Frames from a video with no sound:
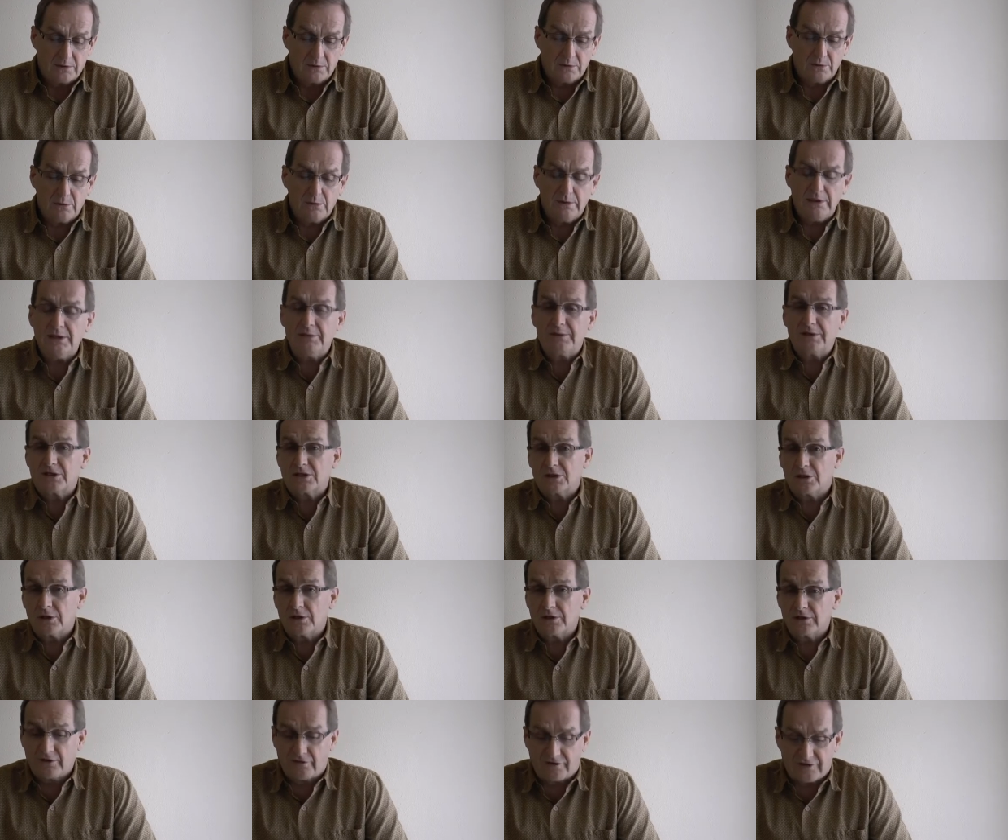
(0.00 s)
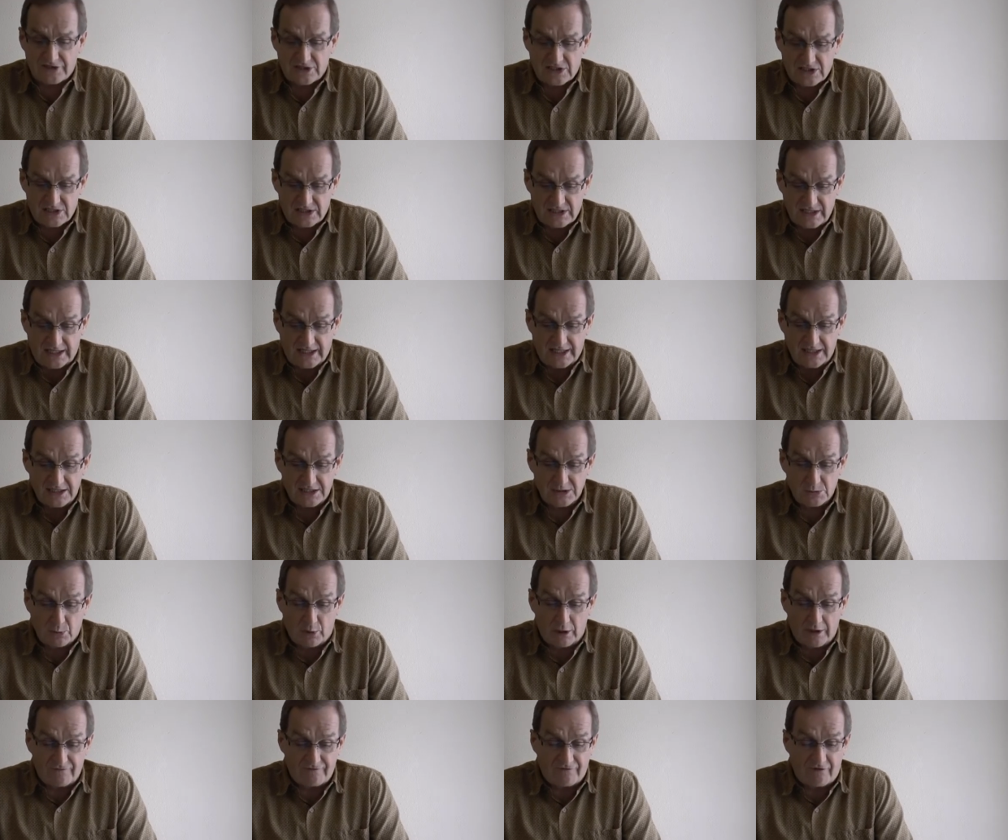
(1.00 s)
We returned to the States,
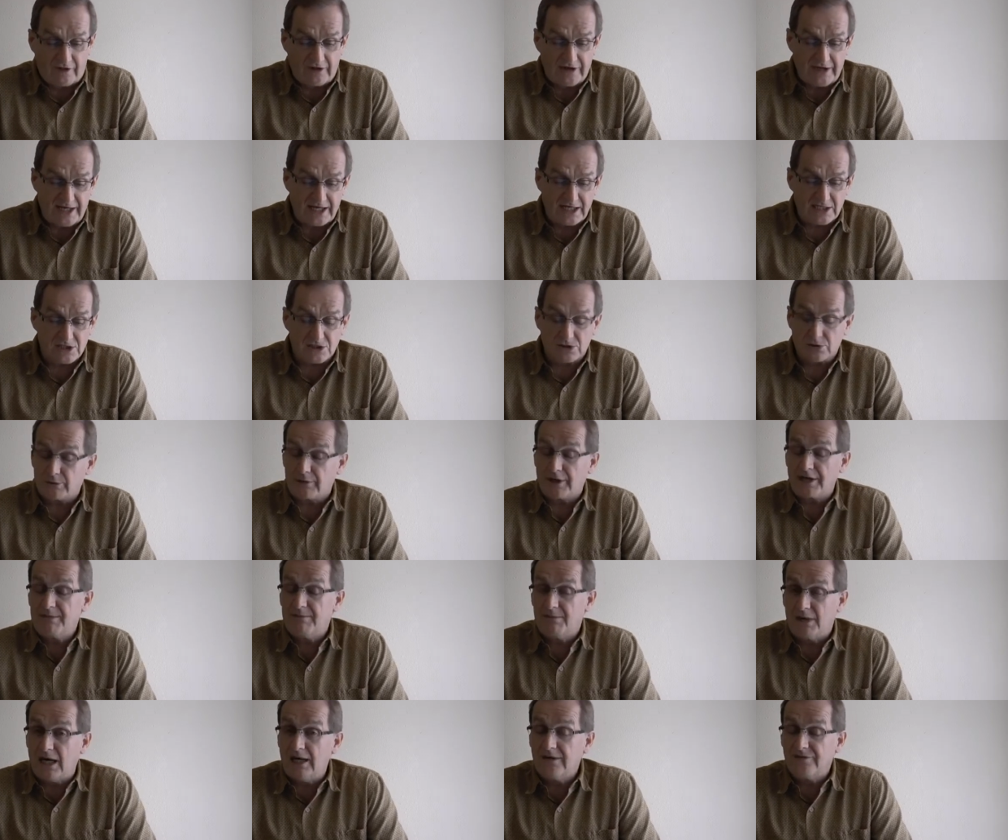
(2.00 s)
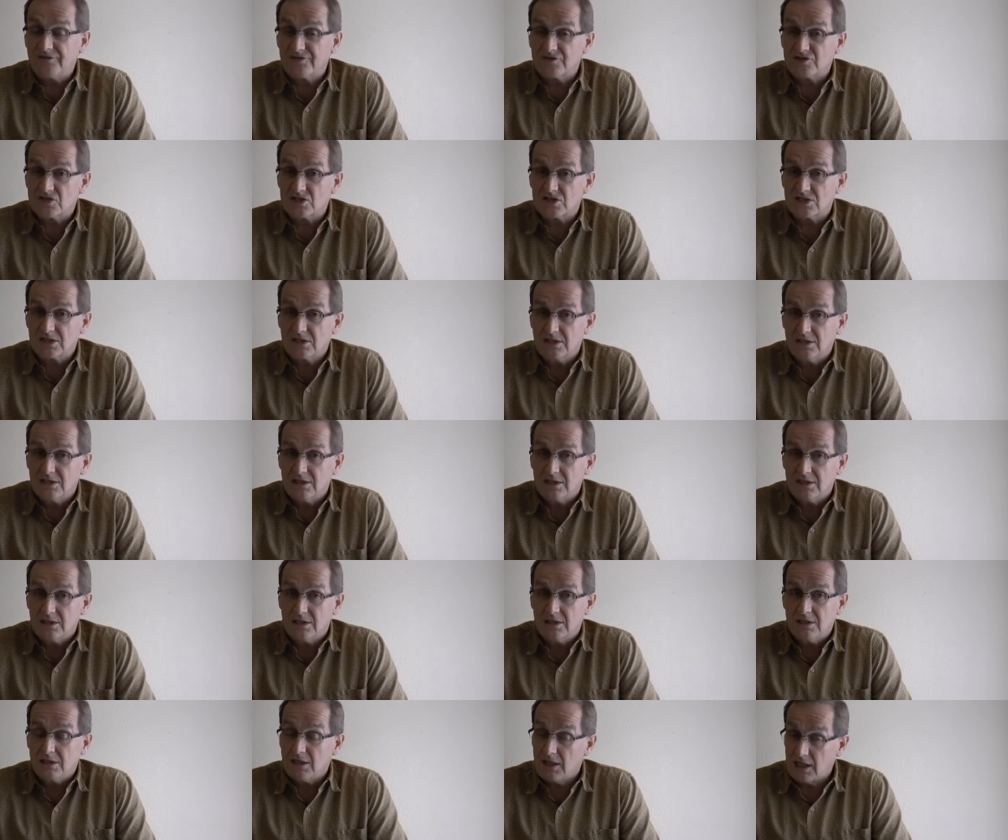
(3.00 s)
where for the next 3 months,
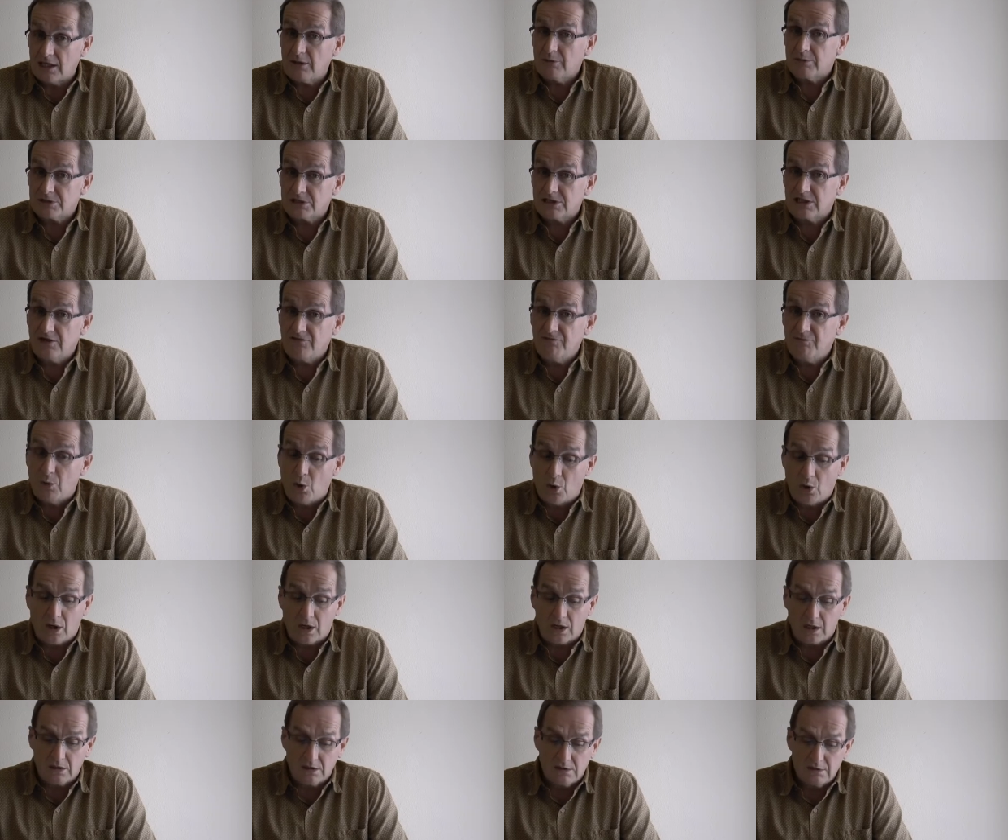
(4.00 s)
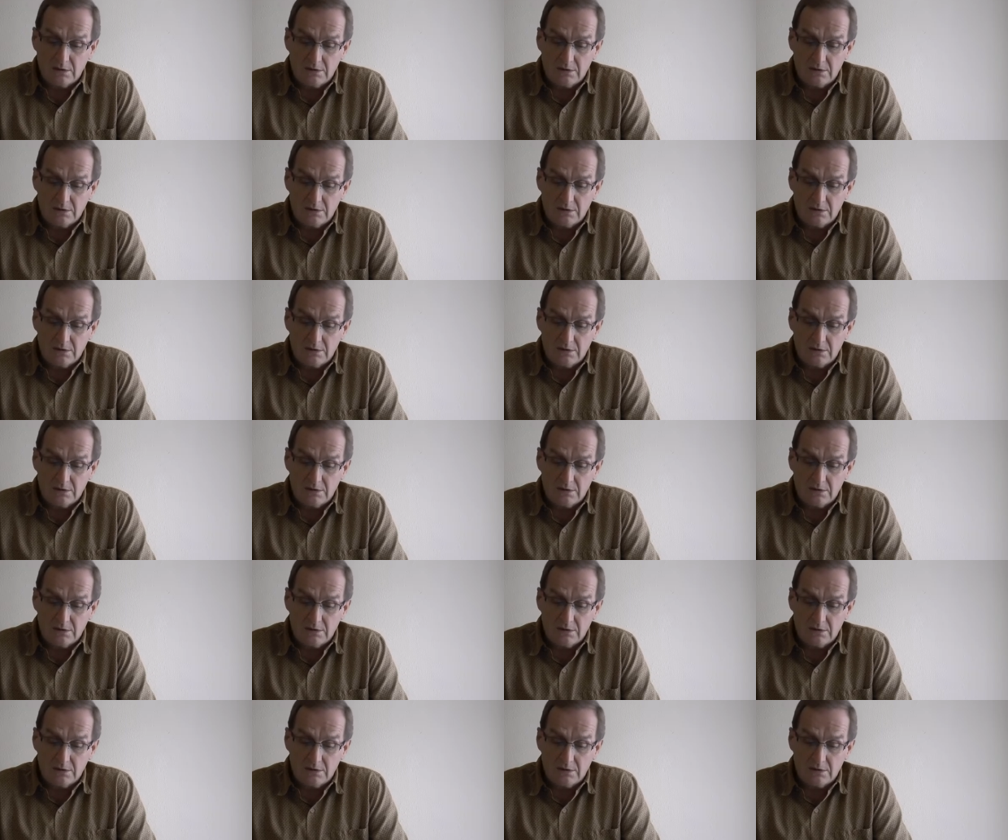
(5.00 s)
I received more